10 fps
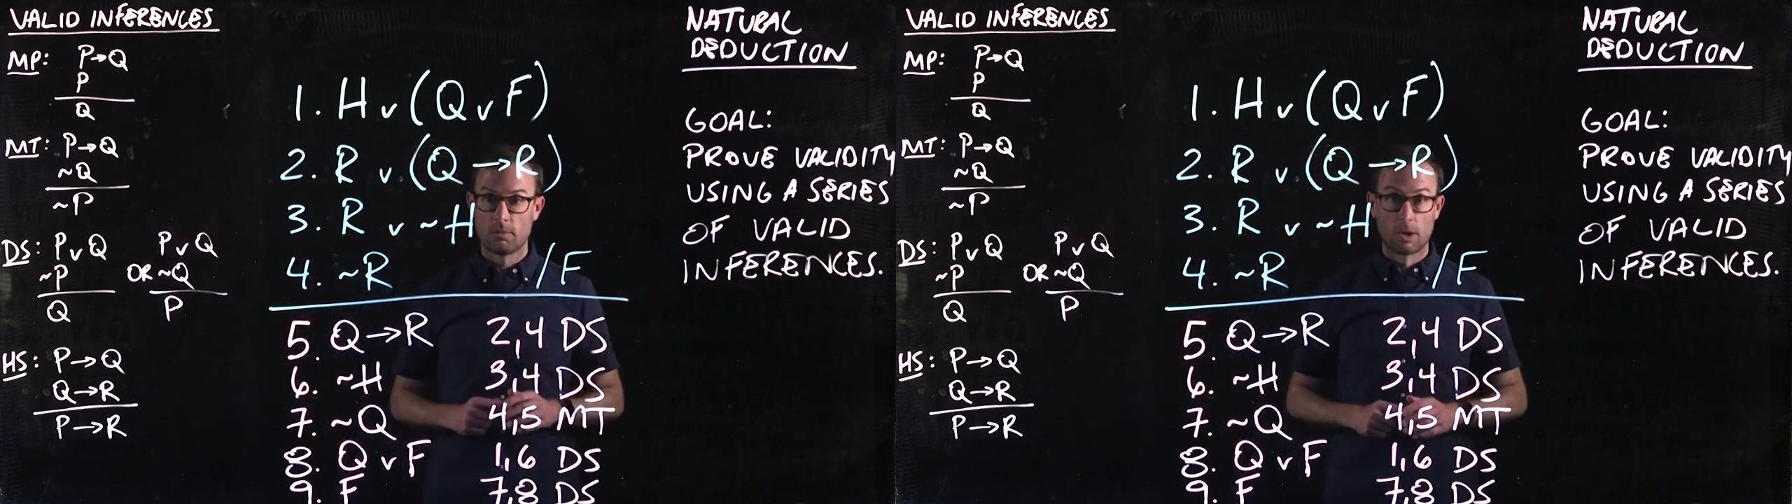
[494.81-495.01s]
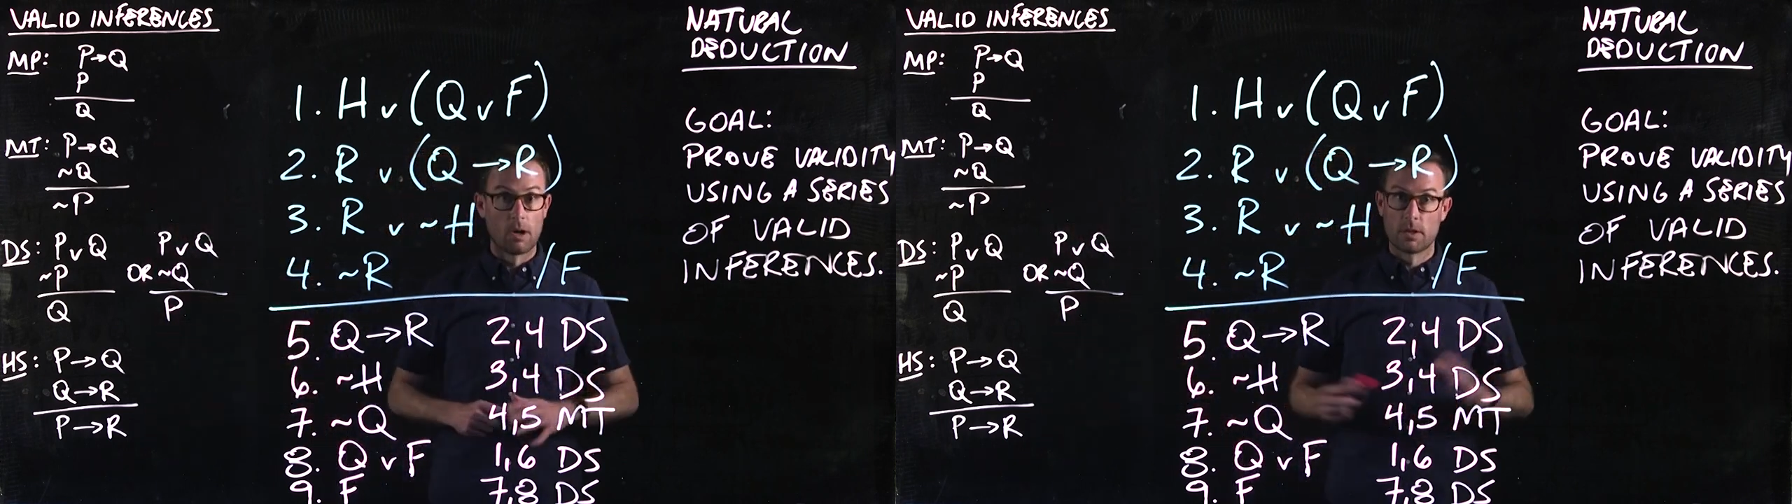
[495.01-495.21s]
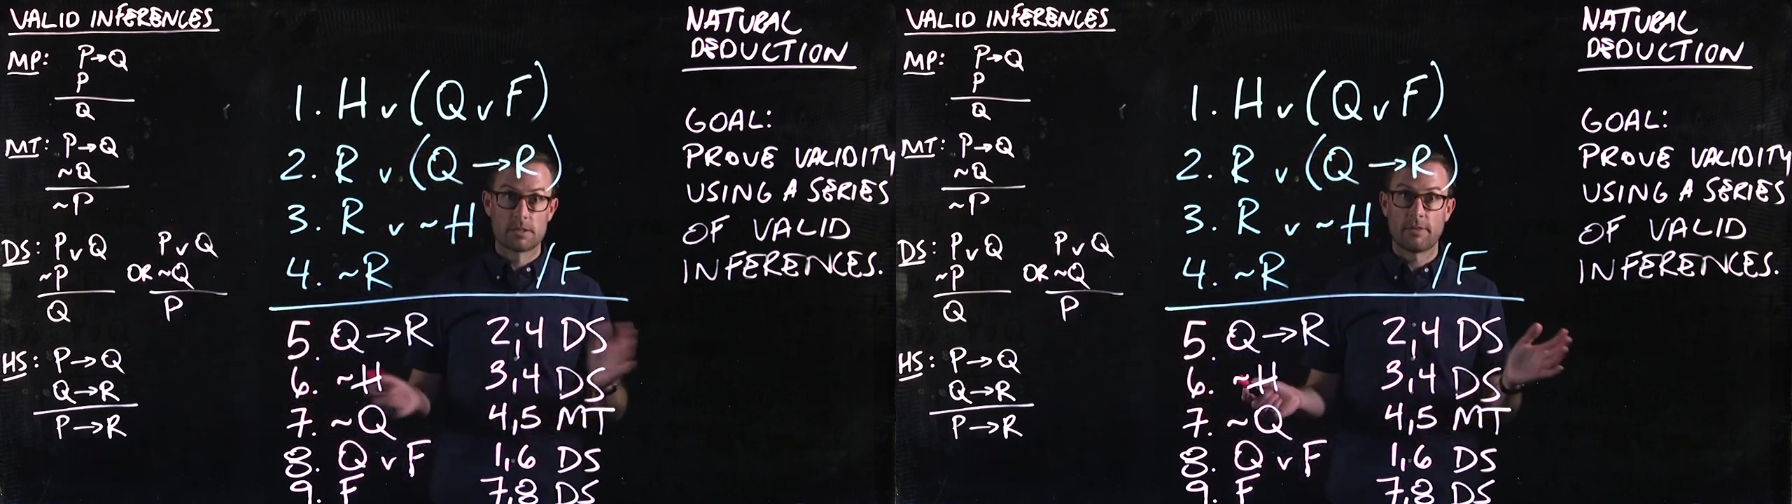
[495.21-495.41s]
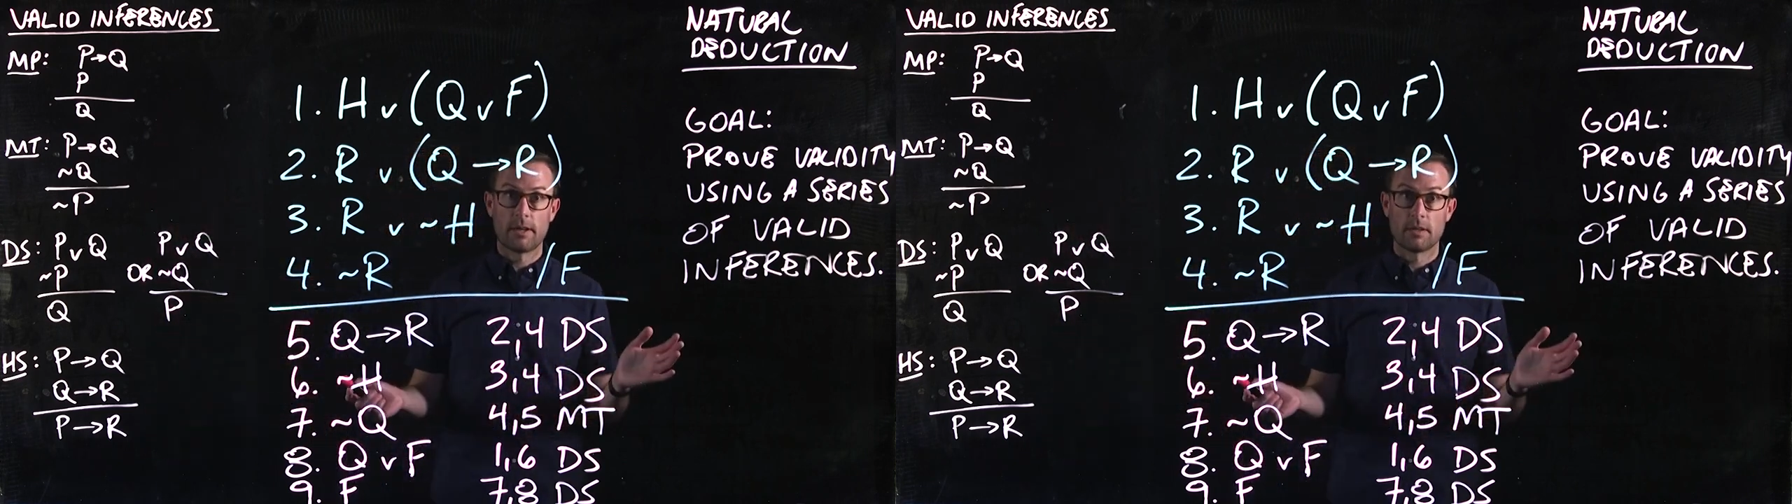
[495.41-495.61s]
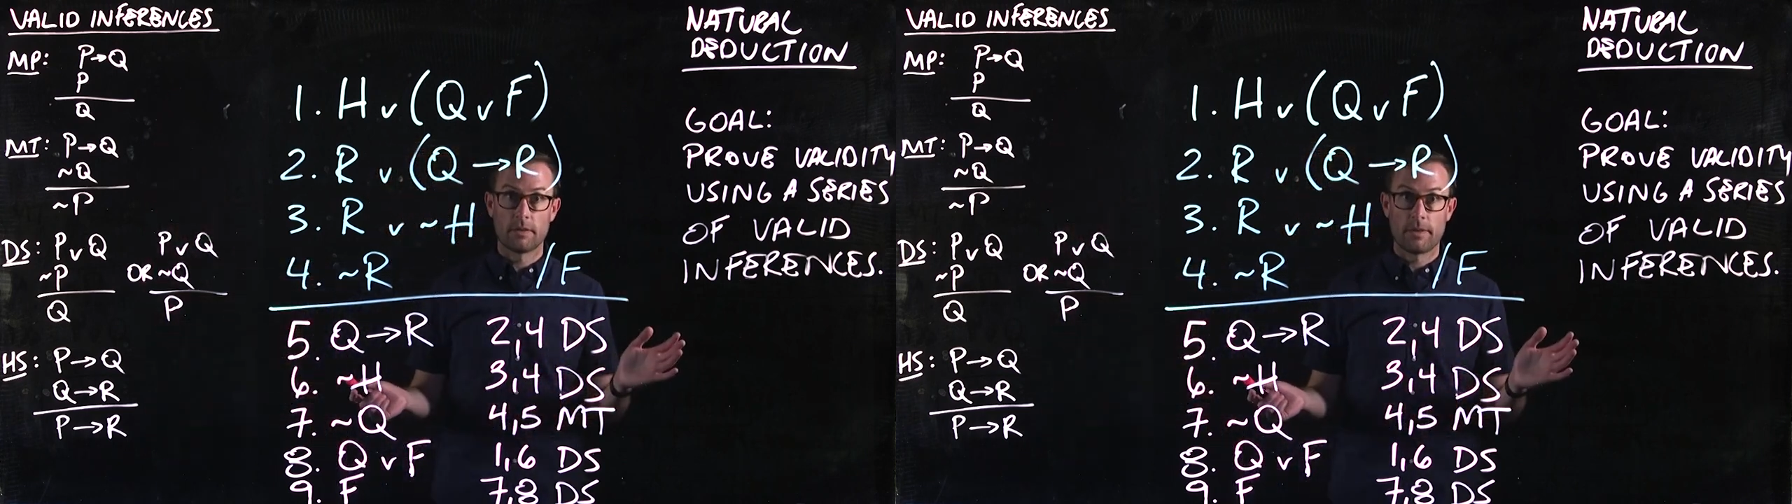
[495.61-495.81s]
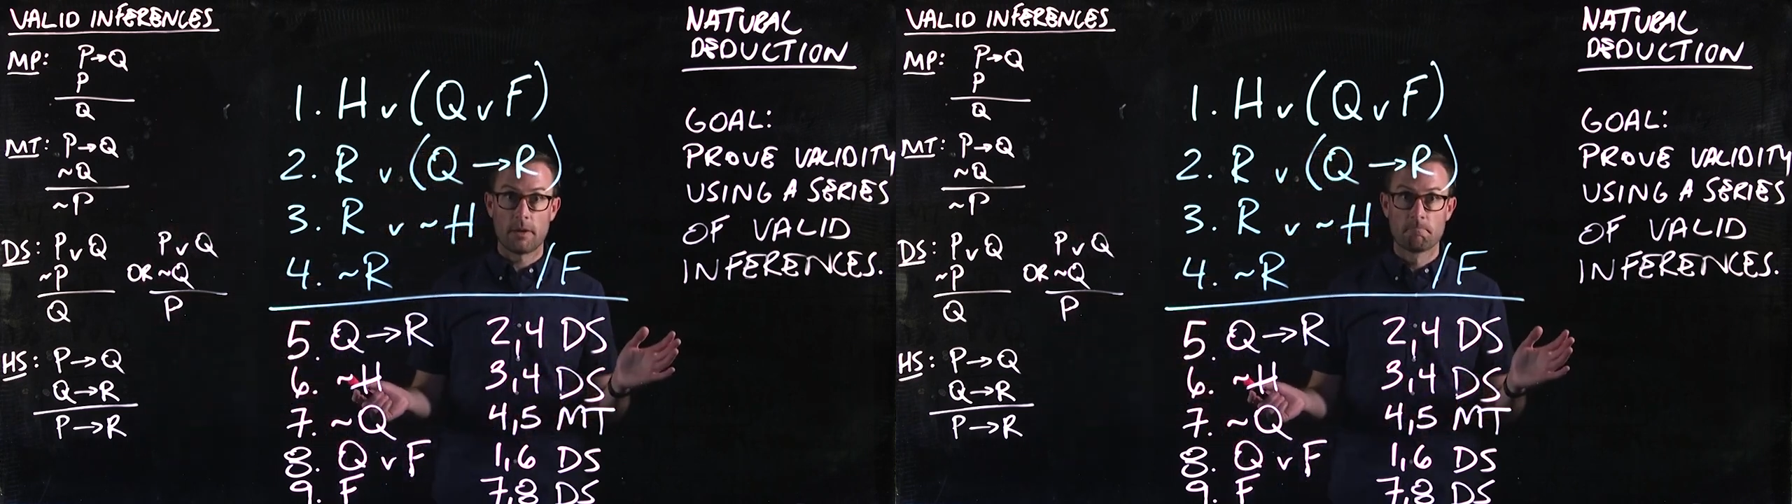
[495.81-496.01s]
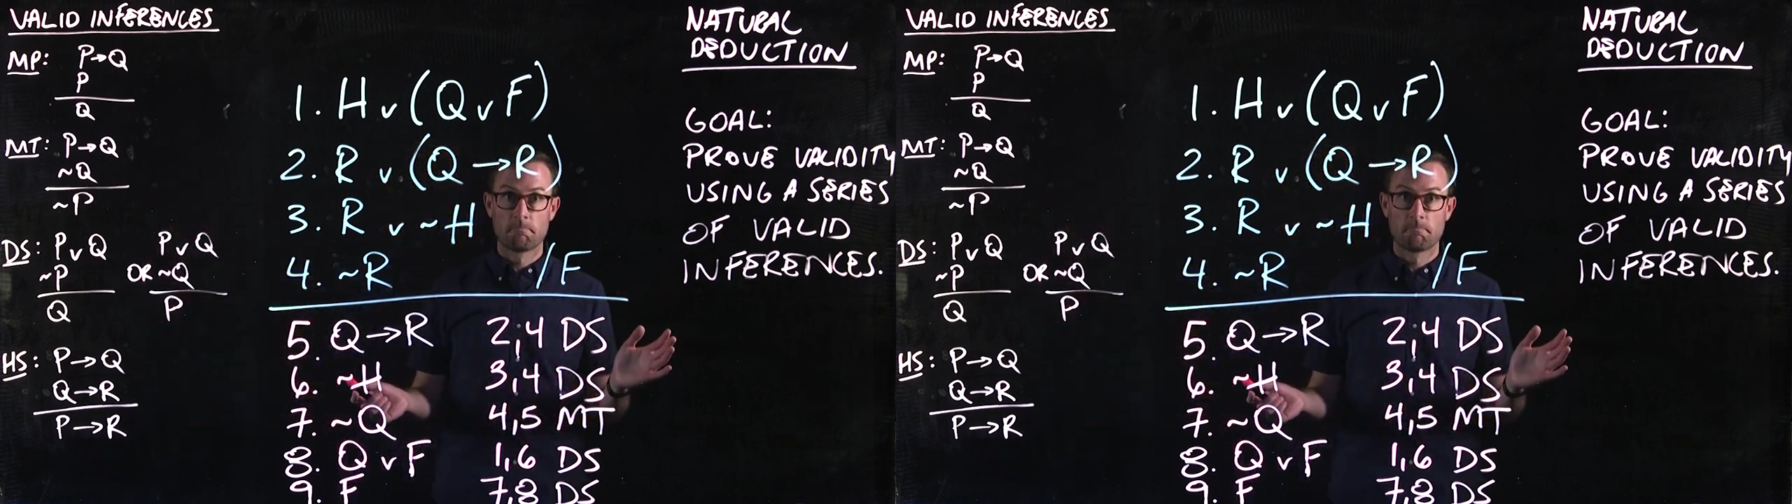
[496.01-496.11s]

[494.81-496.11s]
regardless of how you get there,